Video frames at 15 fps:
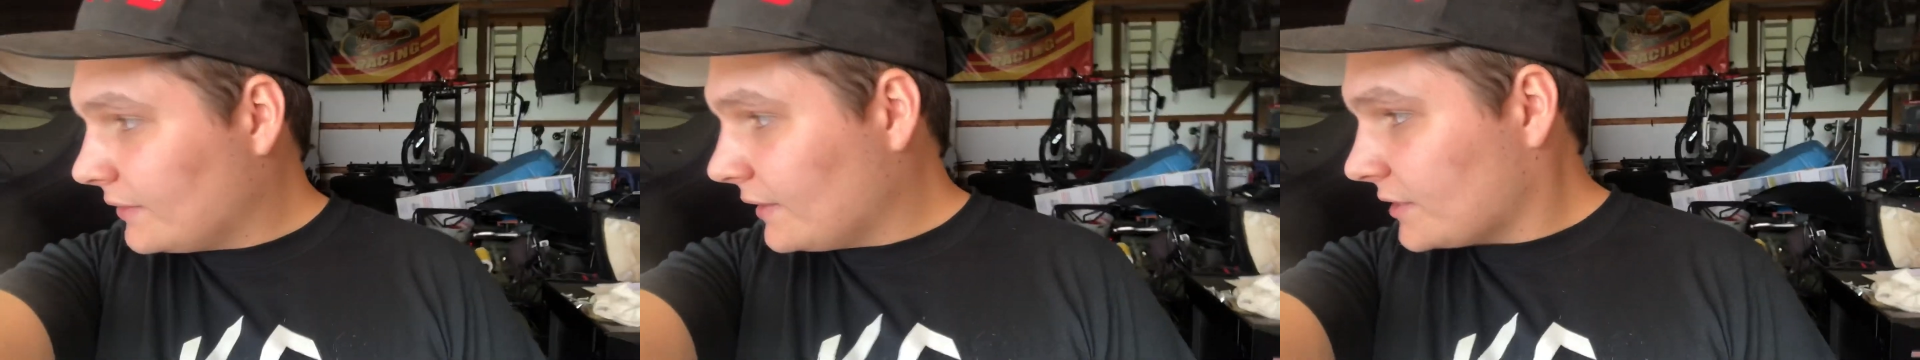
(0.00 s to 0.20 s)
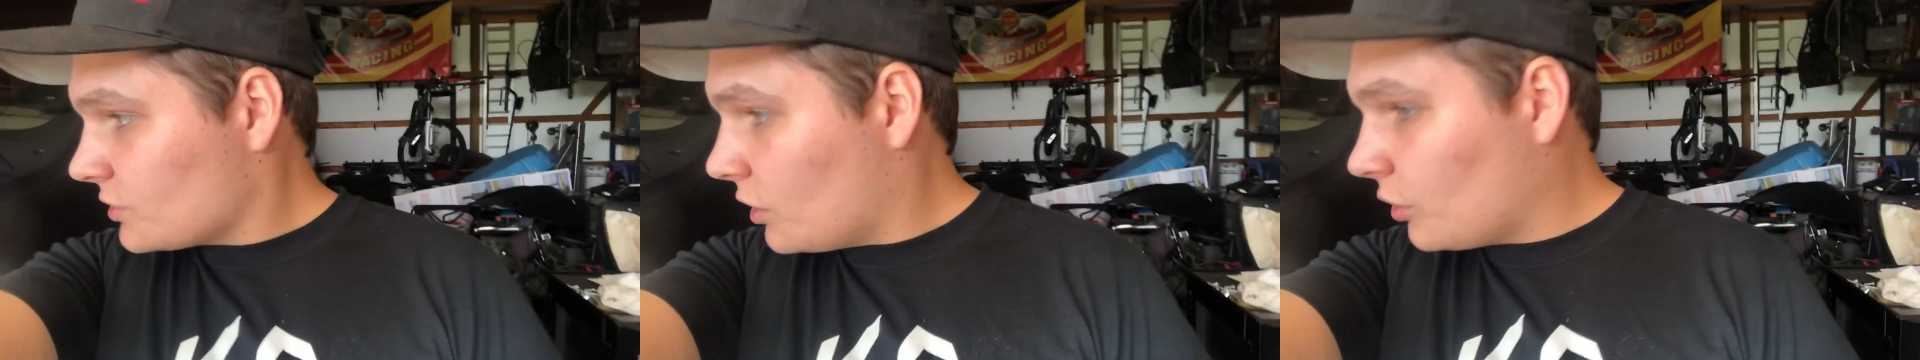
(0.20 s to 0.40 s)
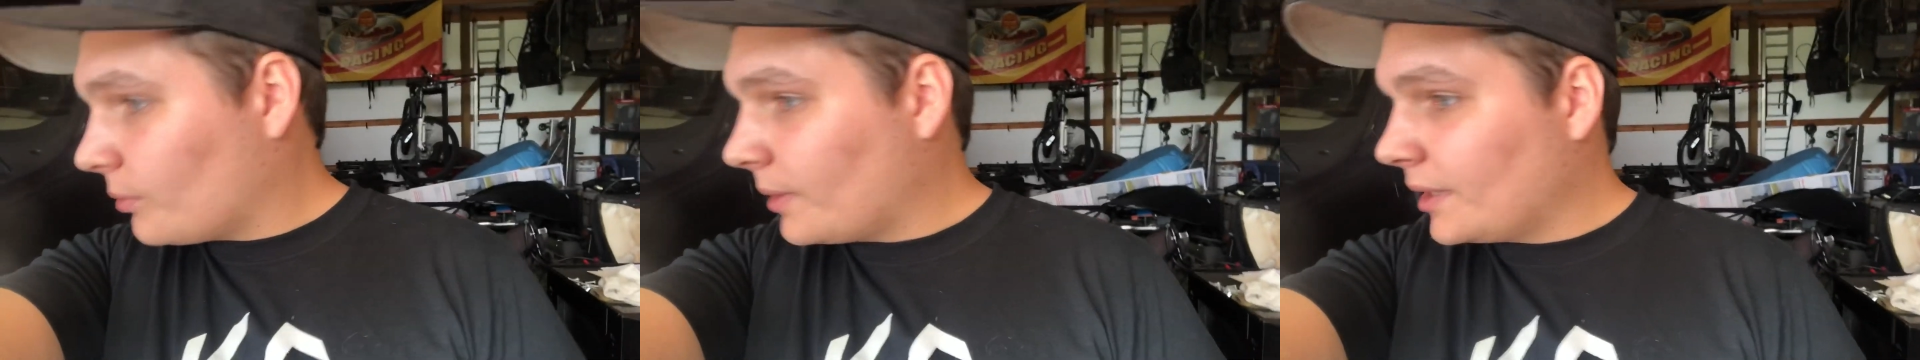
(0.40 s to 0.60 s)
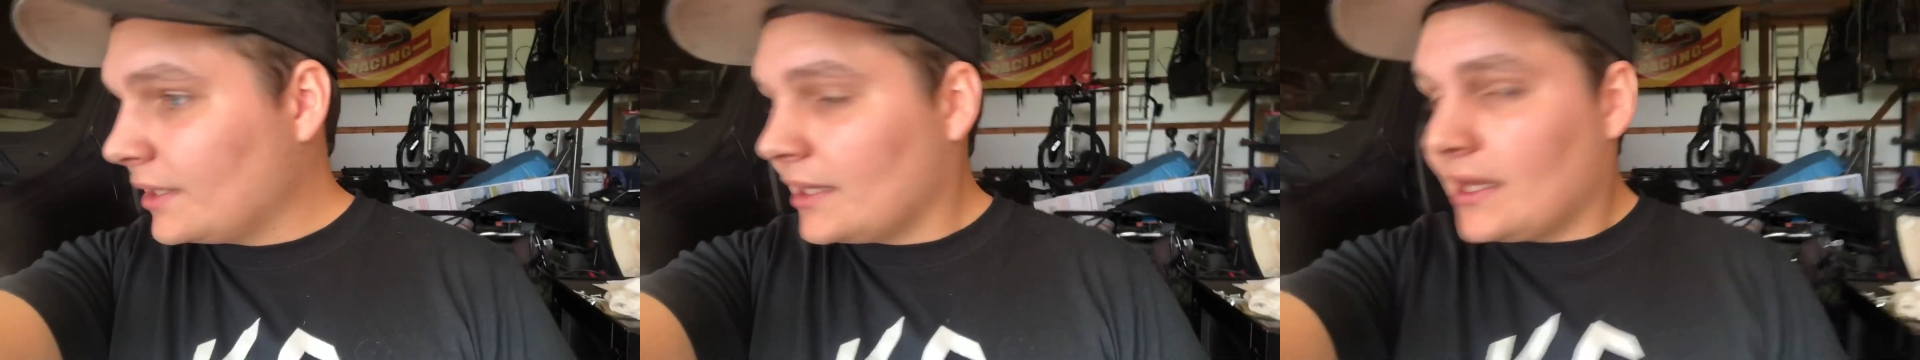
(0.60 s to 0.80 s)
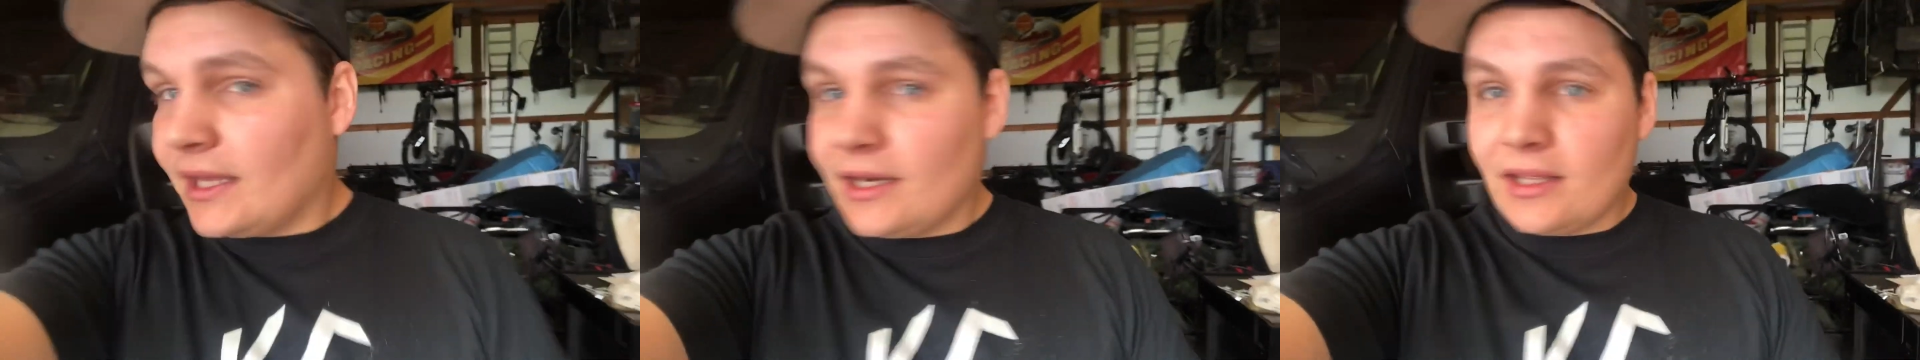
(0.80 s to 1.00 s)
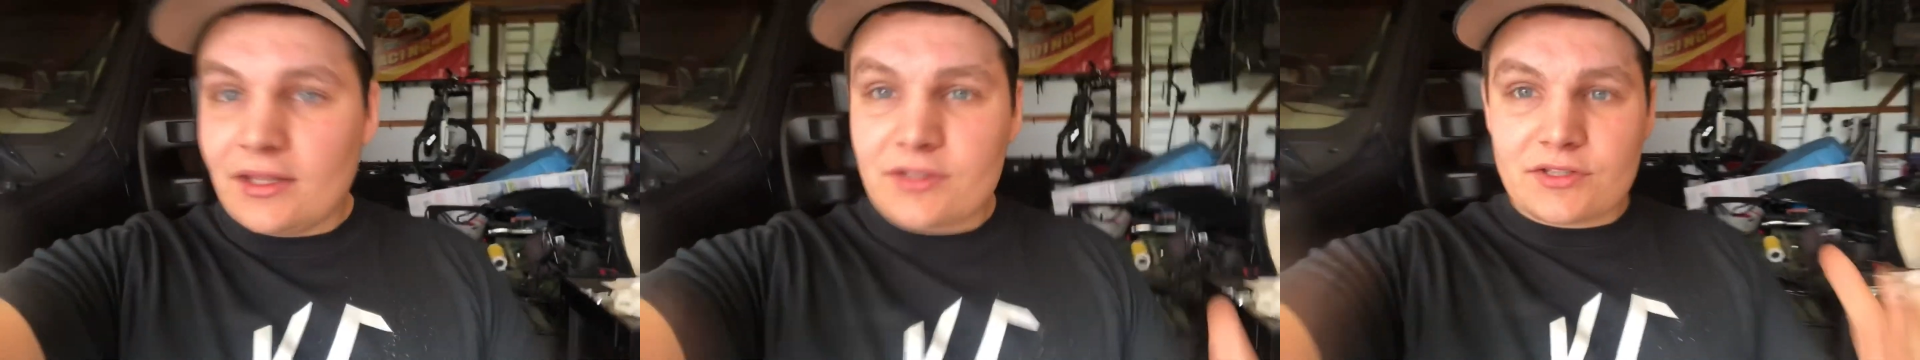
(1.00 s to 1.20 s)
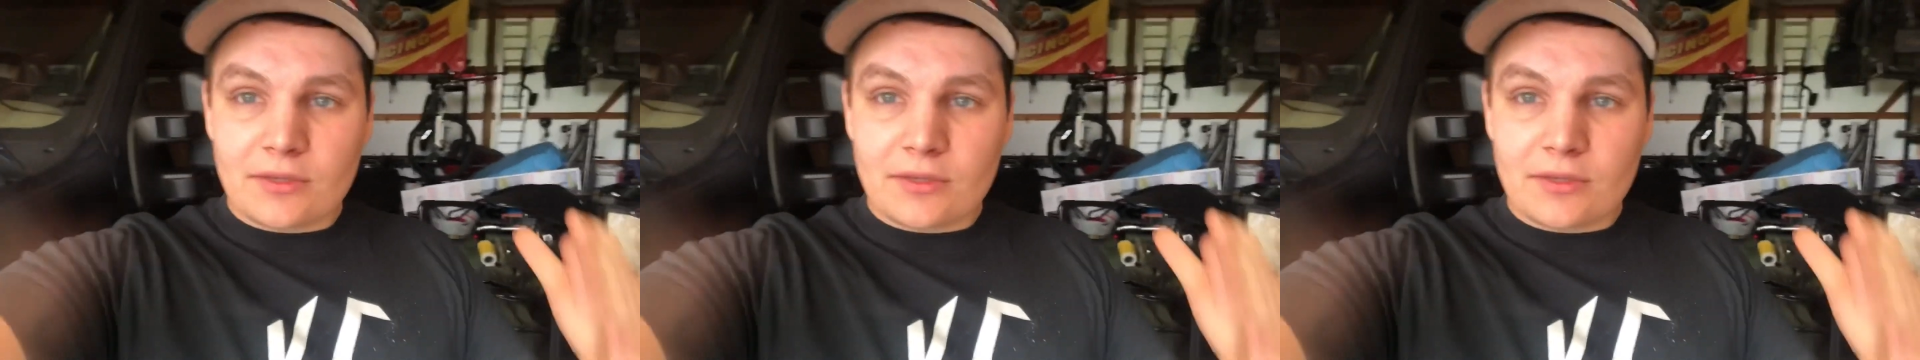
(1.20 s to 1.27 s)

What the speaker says: that's already in it,